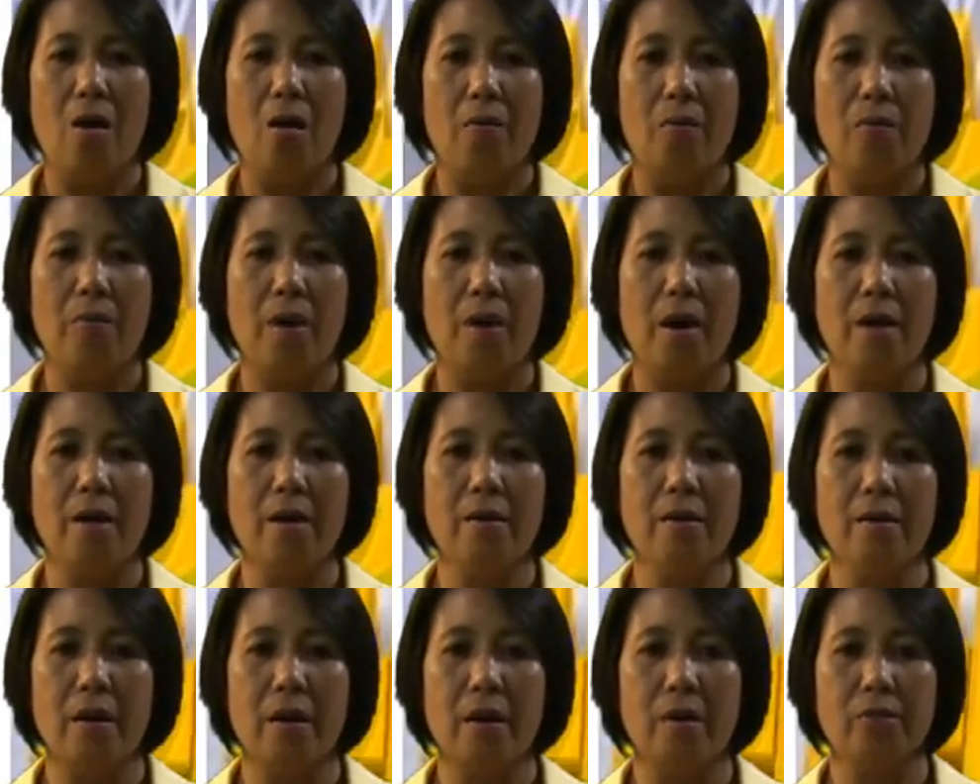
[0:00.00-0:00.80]
Bar
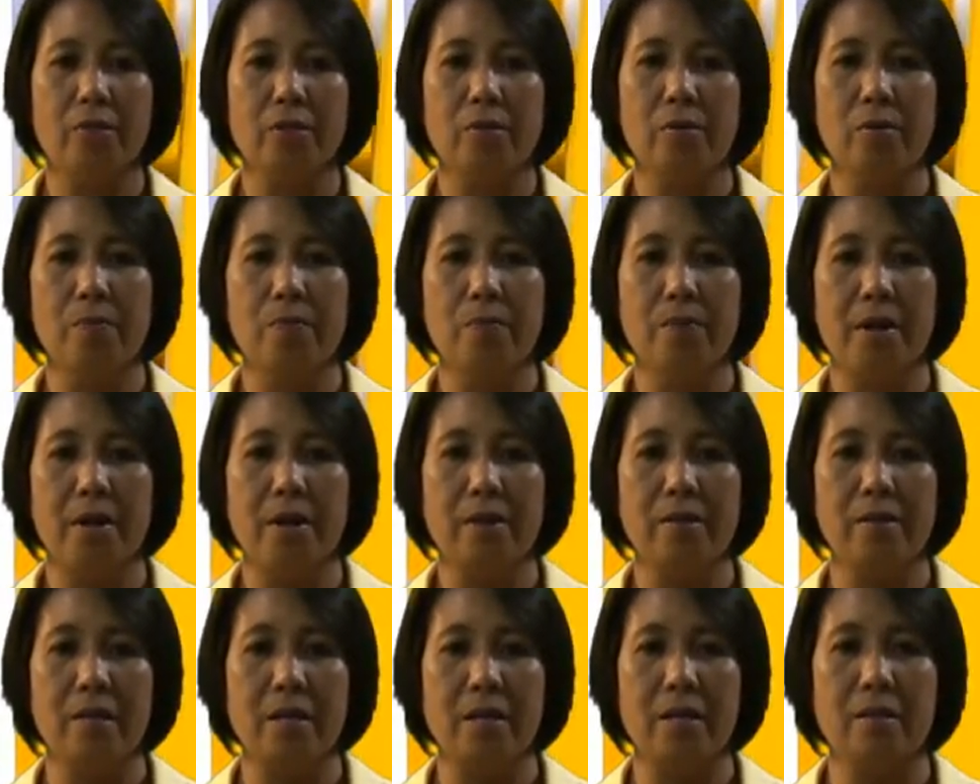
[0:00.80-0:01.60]
graphs
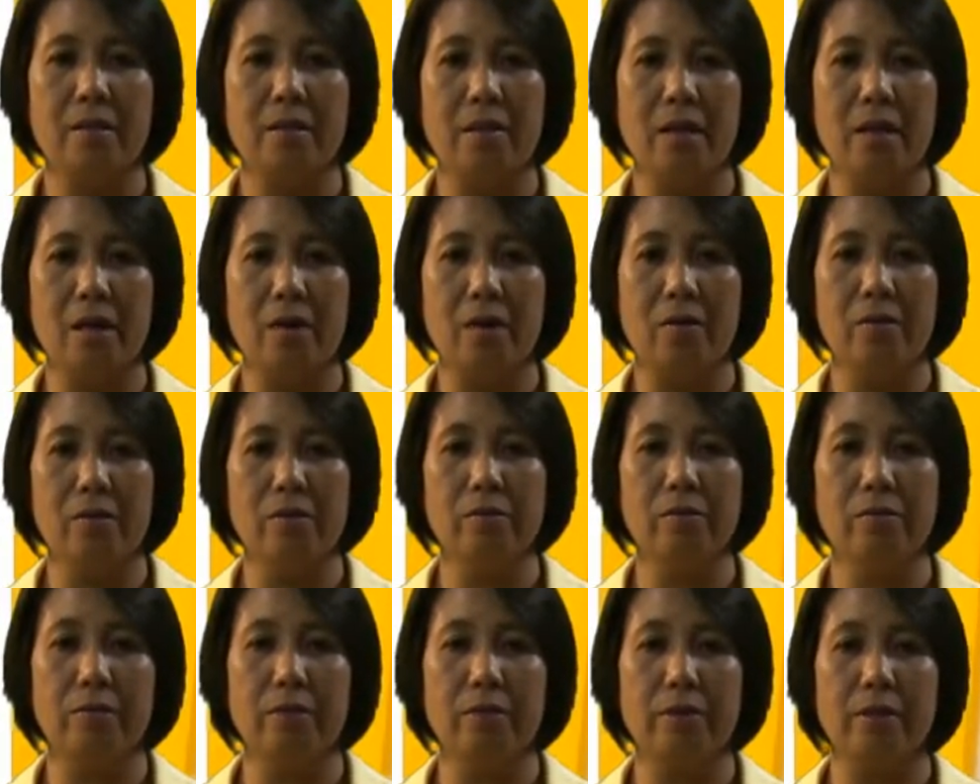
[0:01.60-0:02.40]
compare data on
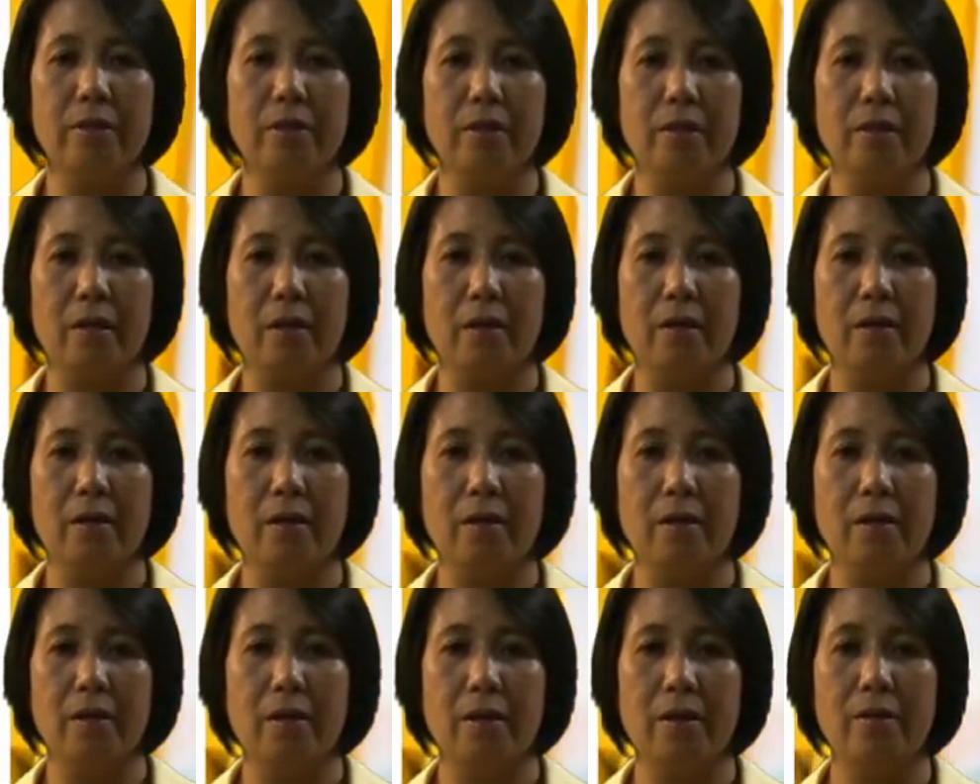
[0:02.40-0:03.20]
the
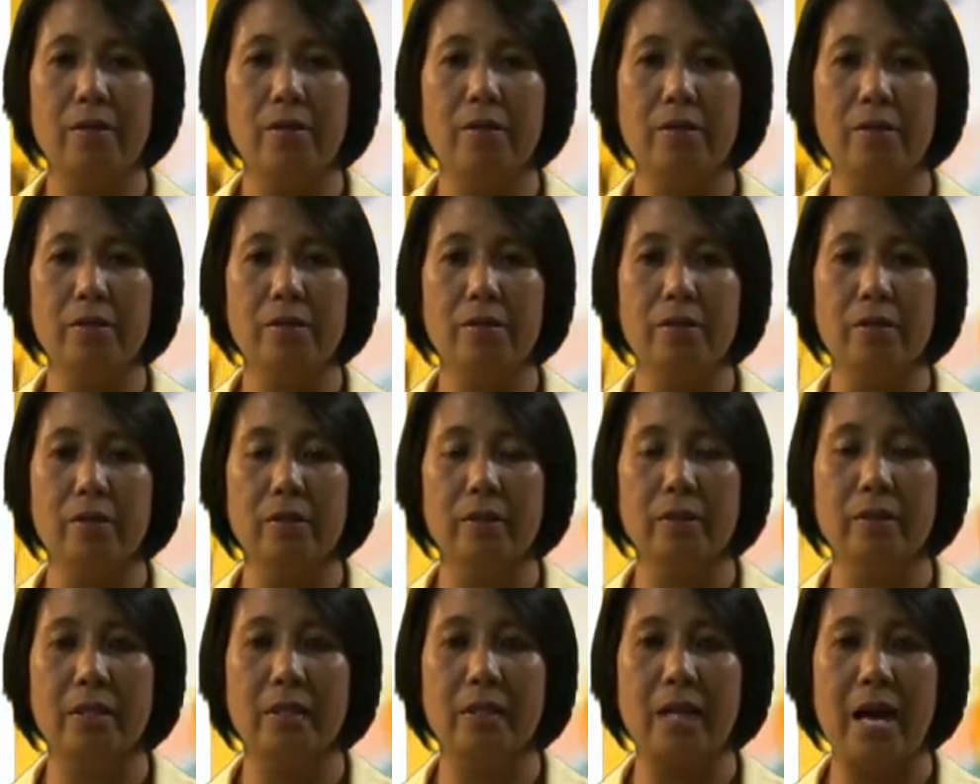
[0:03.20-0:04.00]
vertical and
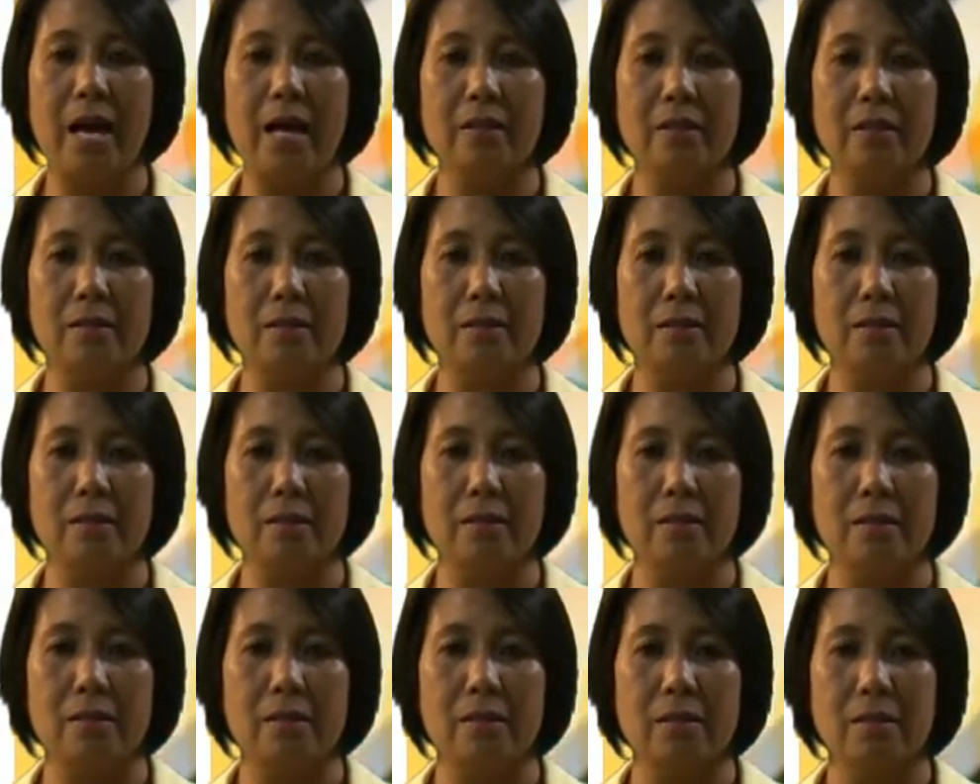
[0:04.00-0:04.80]
horizontal
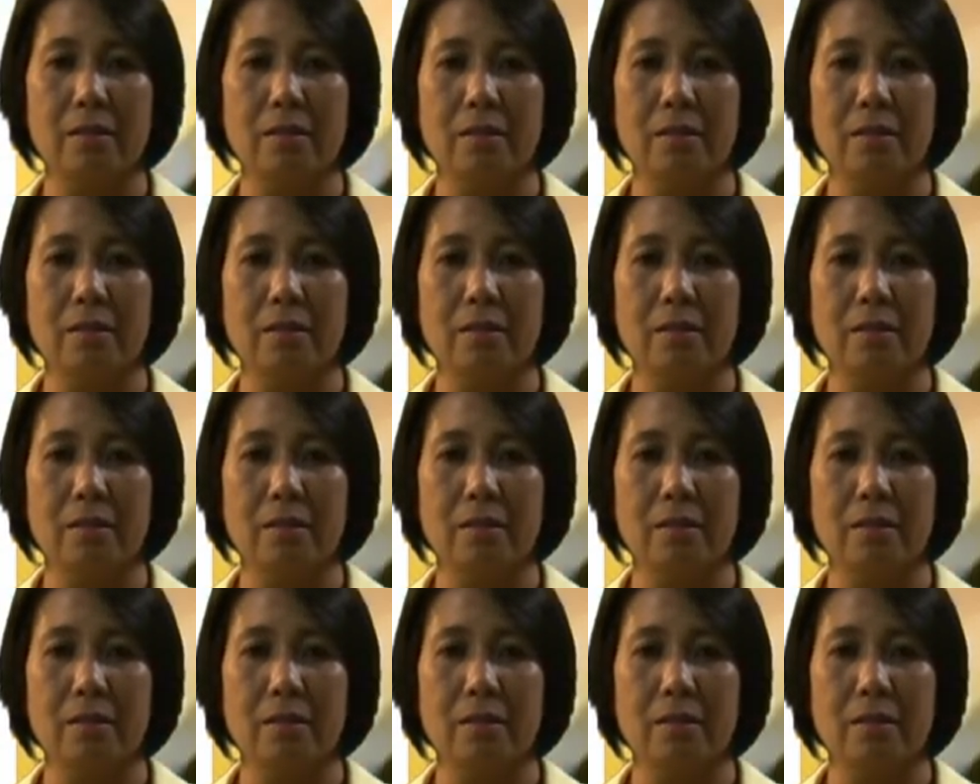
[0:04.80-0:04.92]
axis.